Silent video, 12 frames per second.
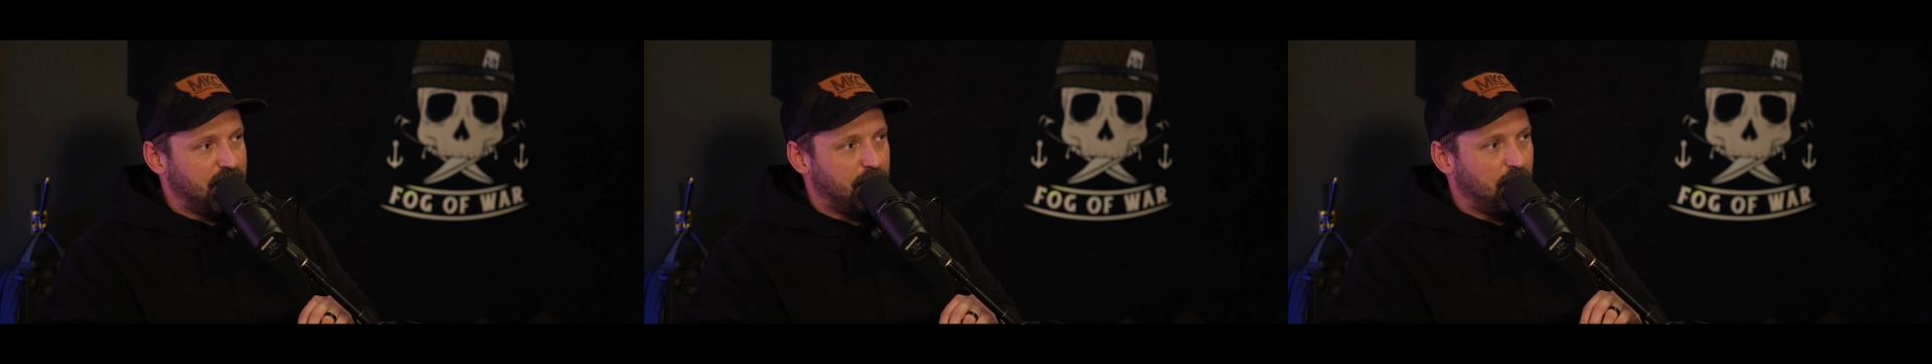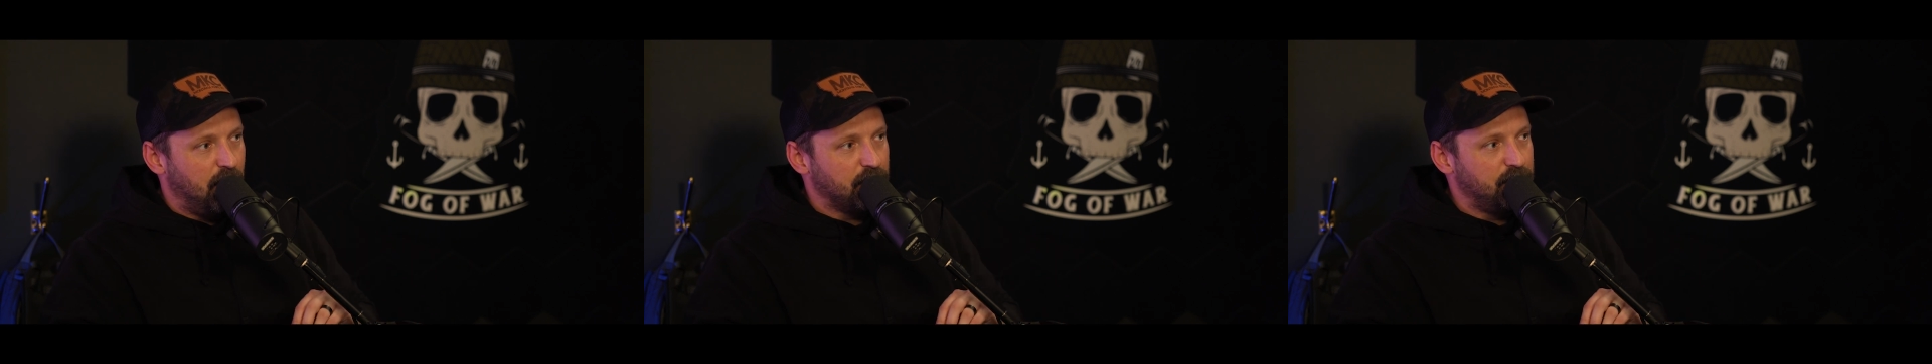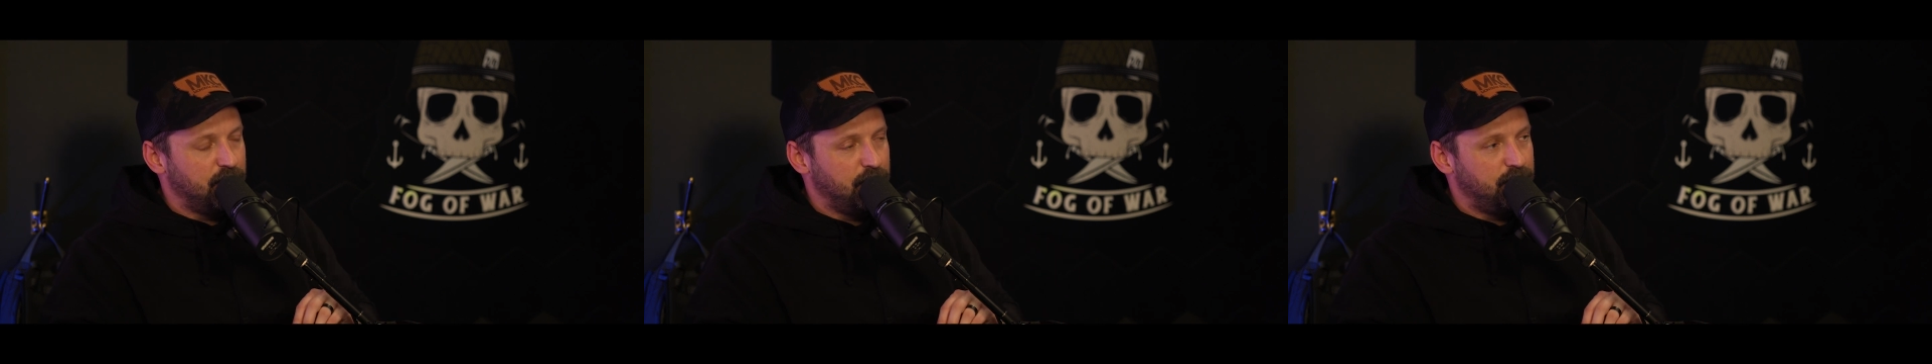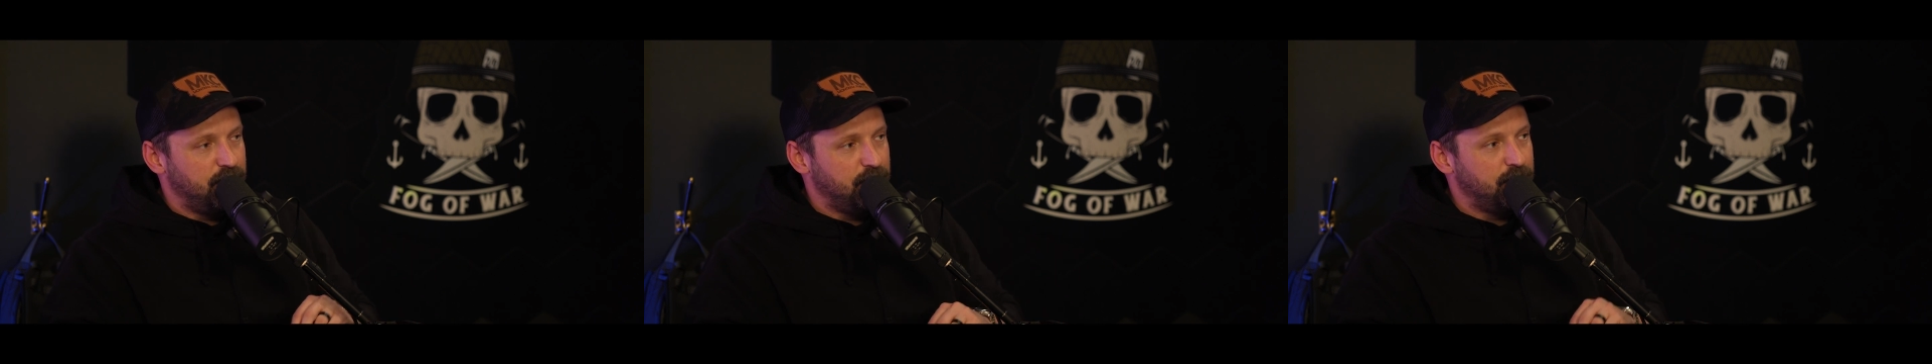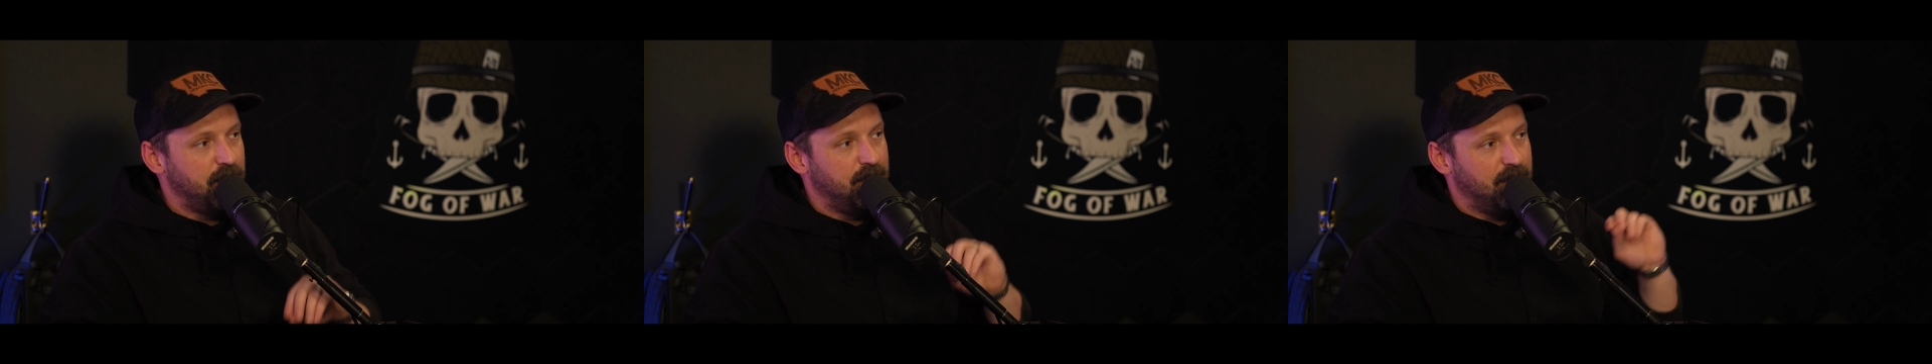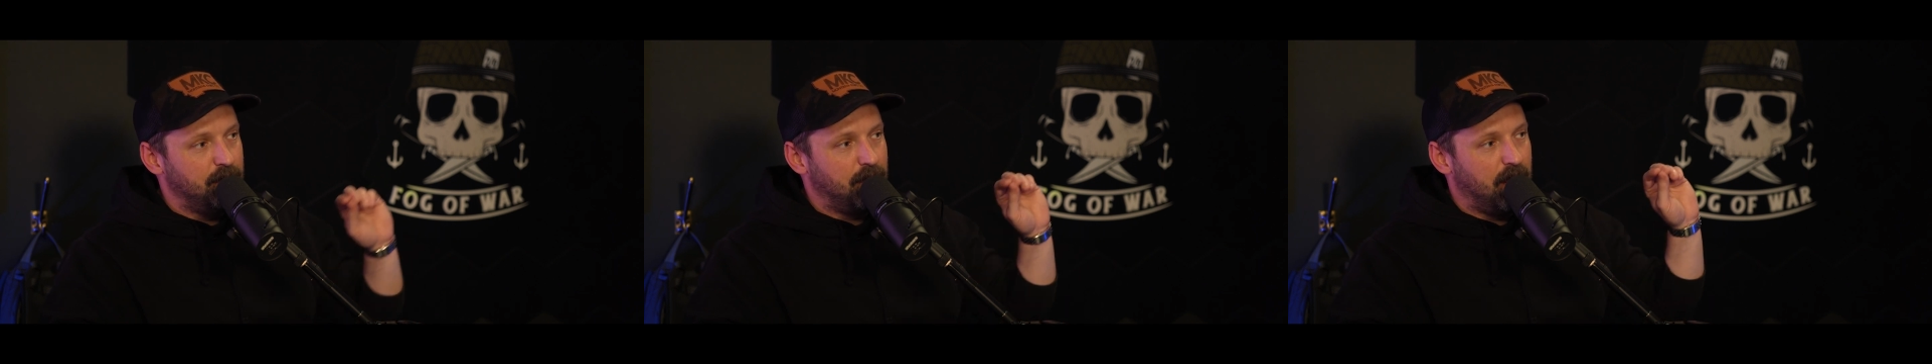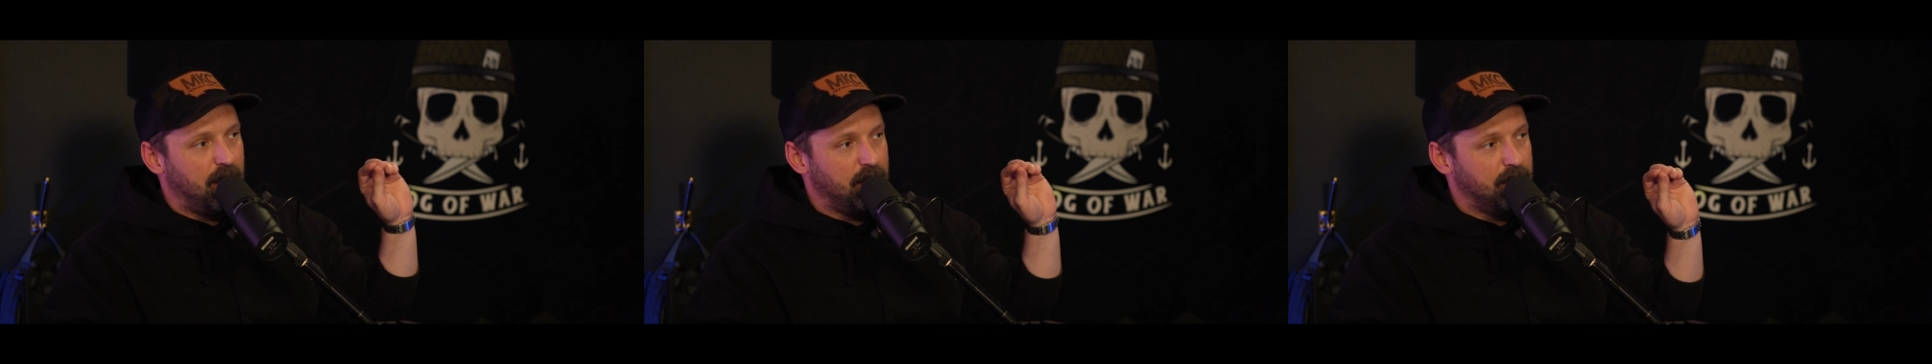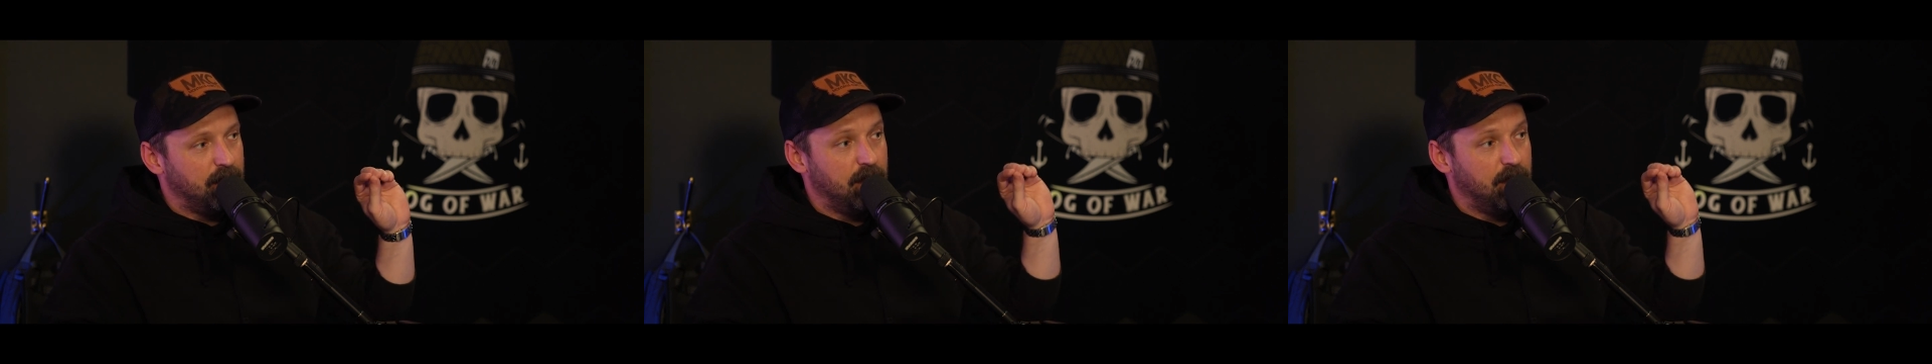that are on Gavutu and then by